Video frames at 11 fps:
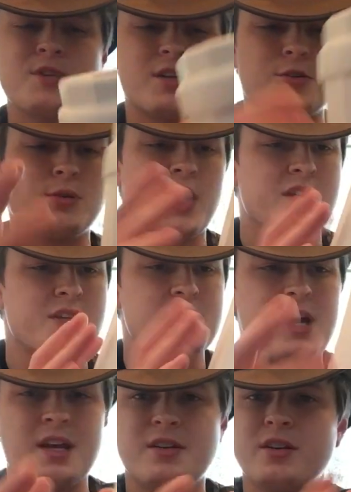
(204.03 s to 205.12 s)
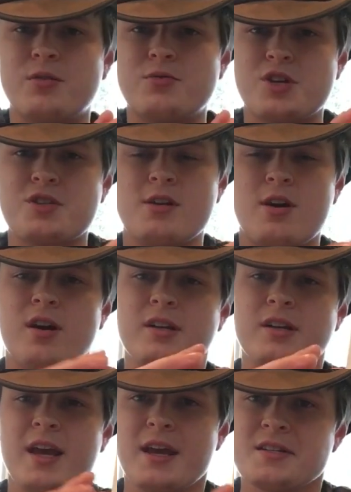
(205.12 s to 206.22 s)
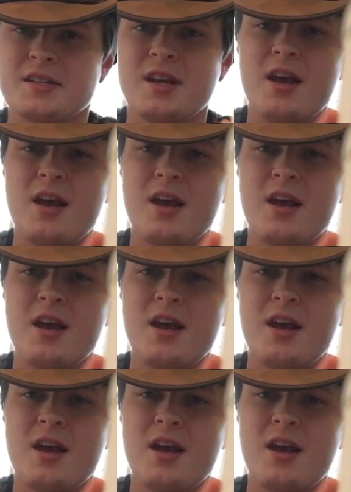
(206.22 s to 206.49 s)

I do like to take just the hard case,